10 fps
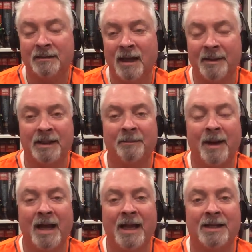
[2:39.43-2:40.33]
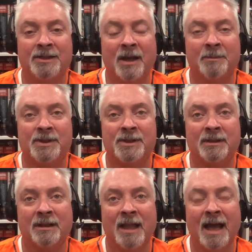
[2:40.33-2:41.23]
I mean, at my age, I'm
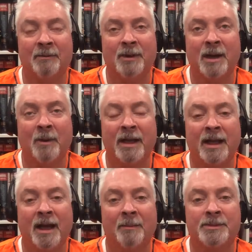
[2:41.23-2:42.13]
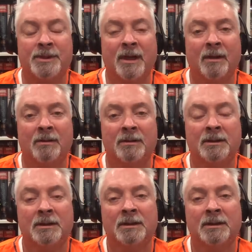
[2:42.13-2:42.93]
just glad when I wake up. So,